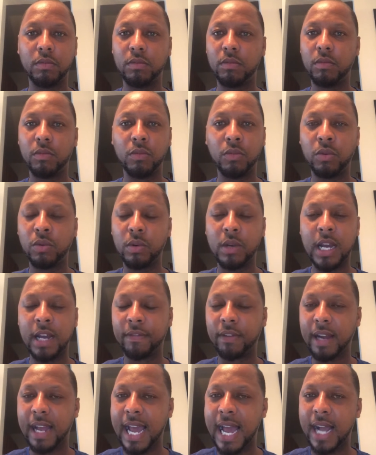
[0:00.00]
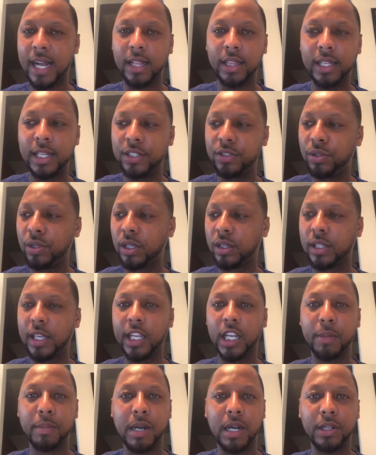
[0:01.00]
Whatever accolades you could think
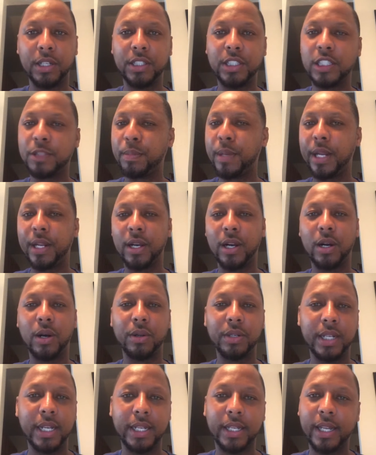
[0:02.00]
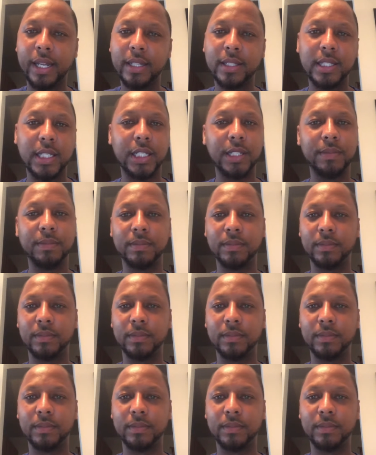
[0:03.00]
about. He just made the all-decade team.